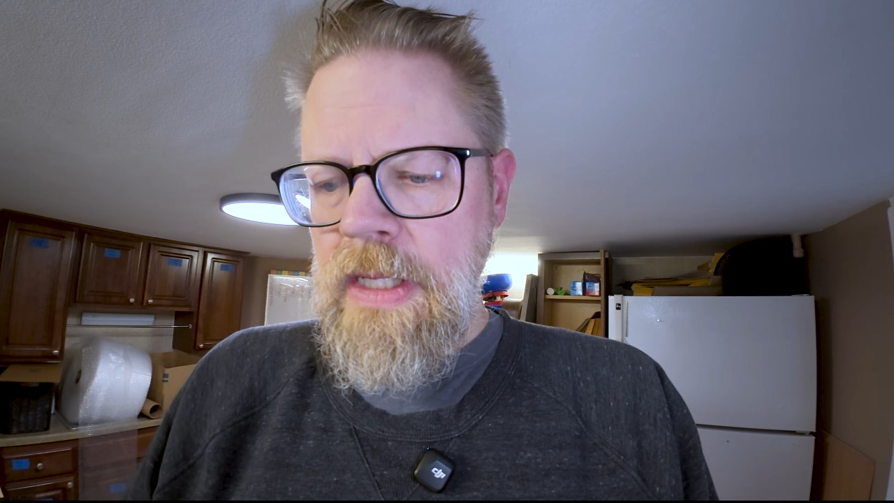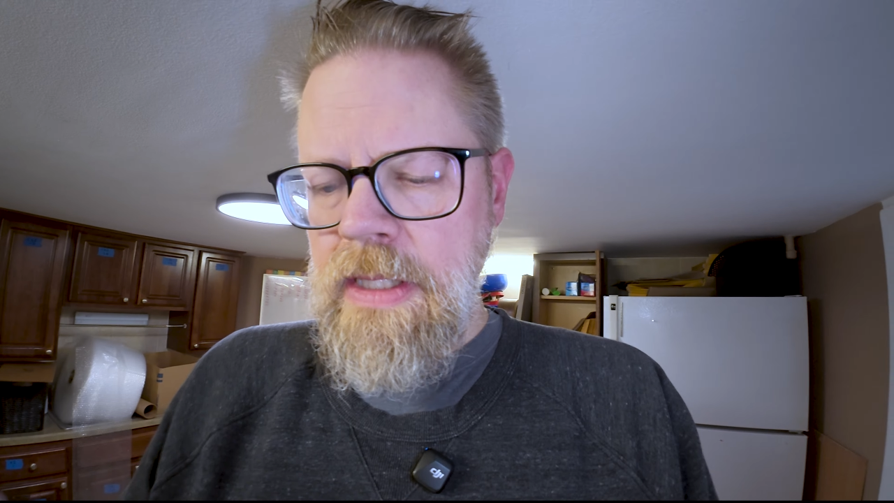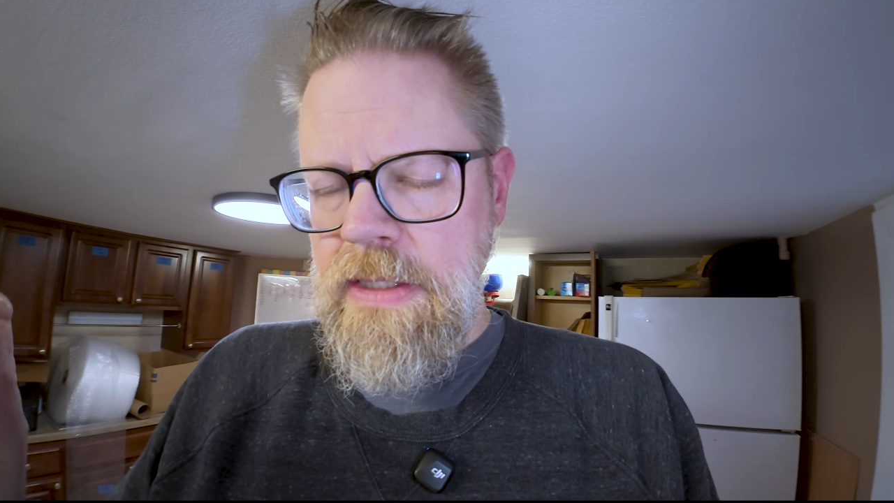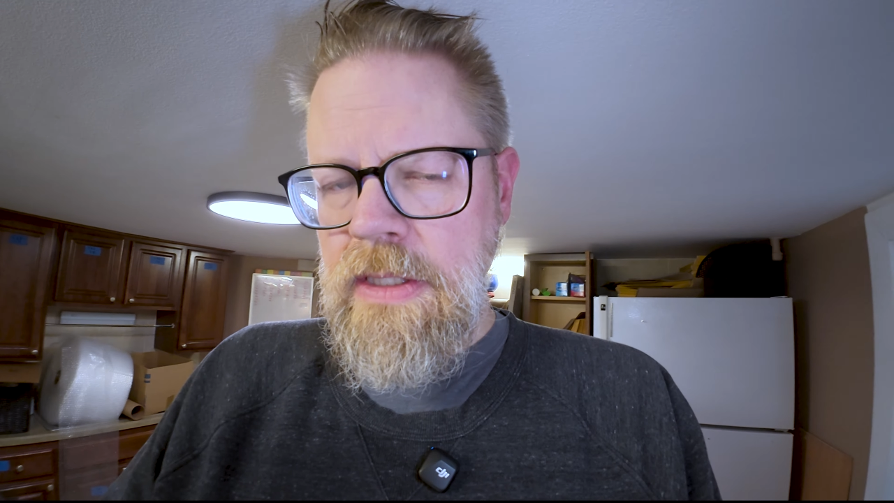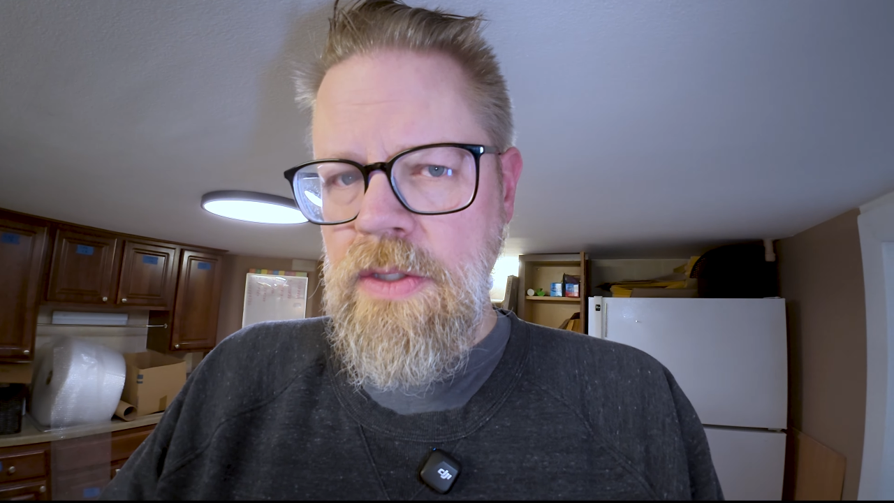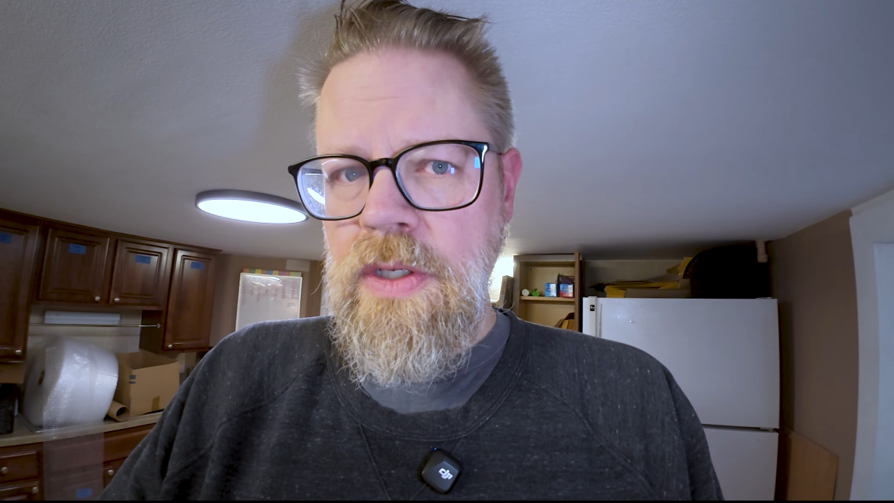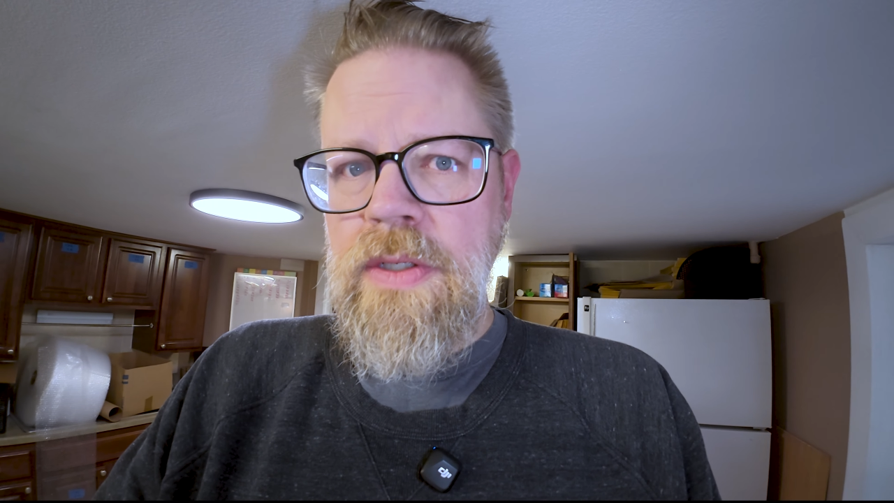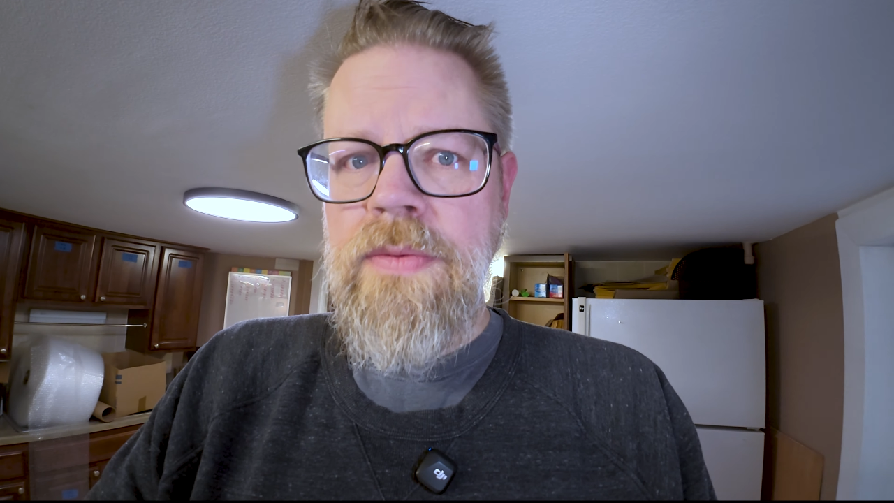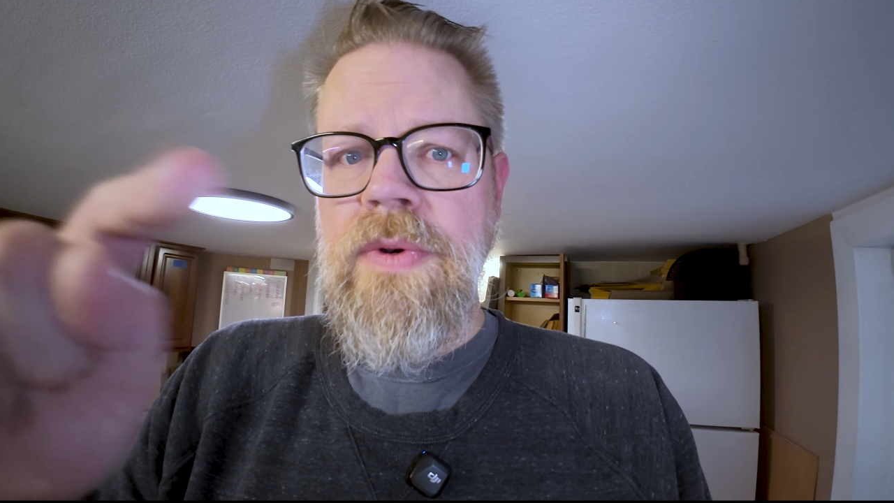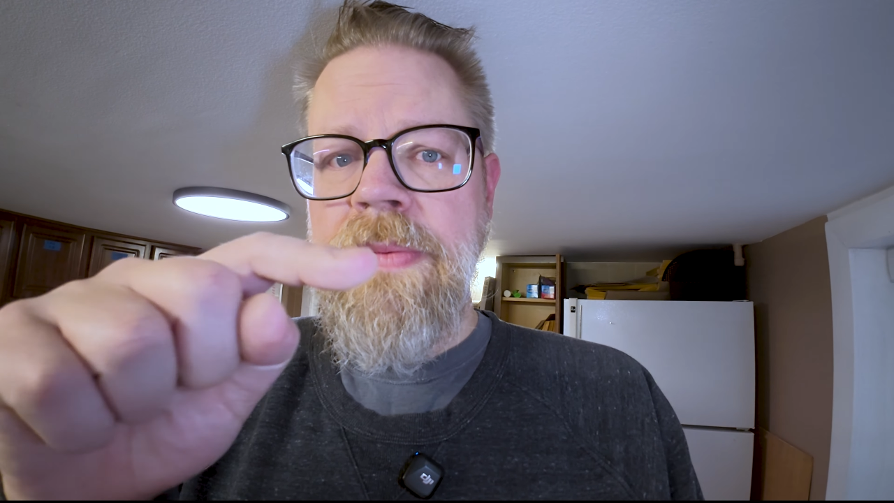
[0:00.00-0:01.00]
this
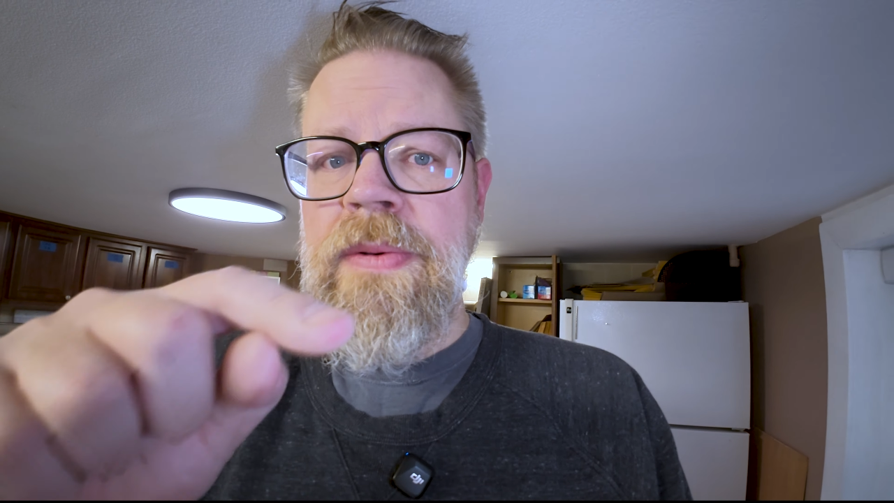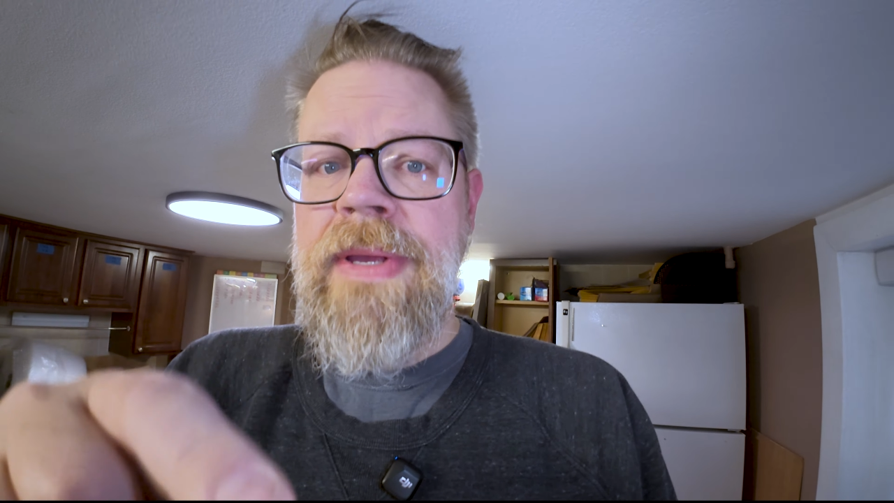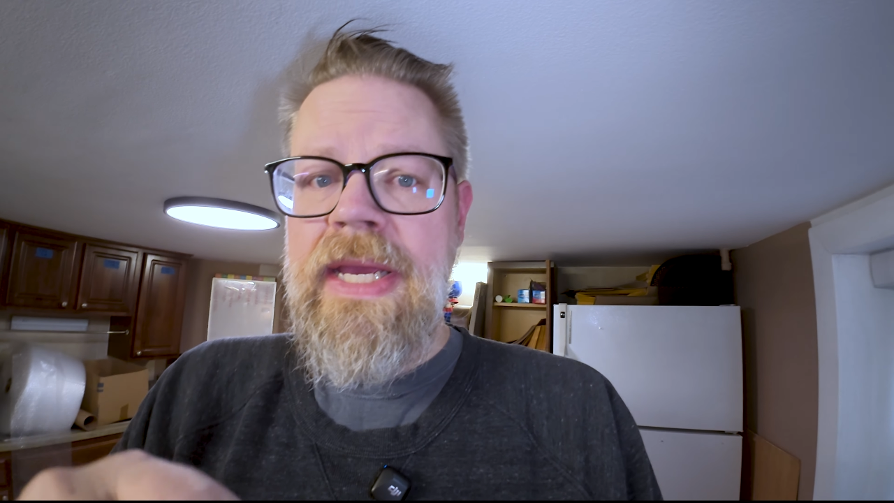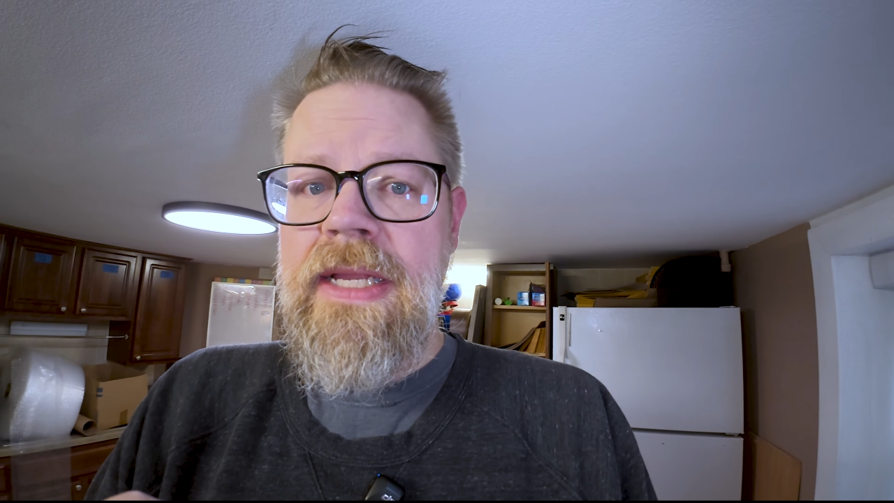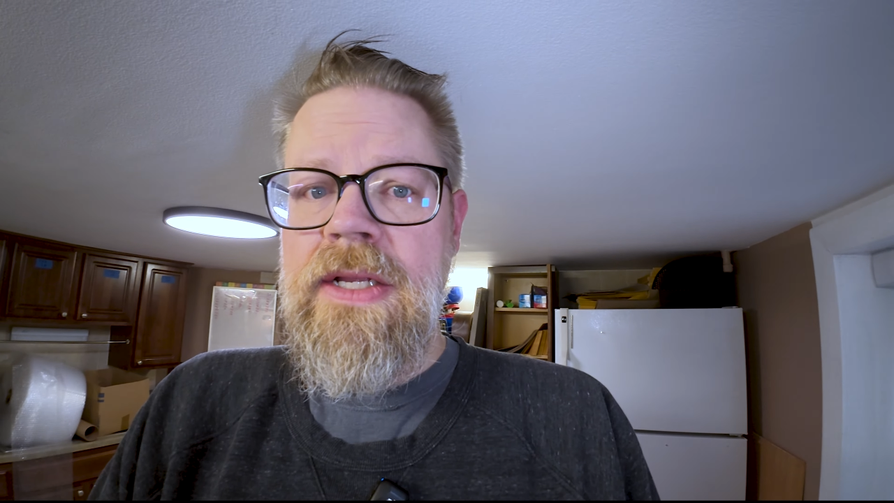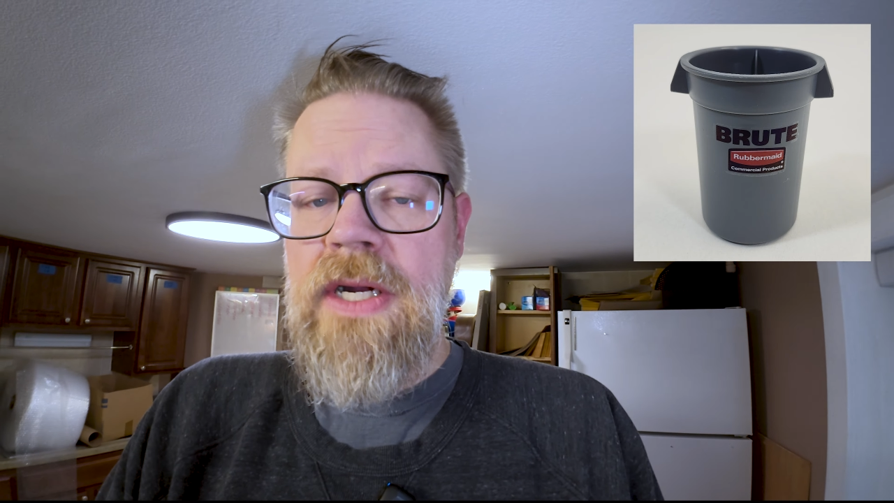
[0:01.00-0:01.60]
little Rubbermaid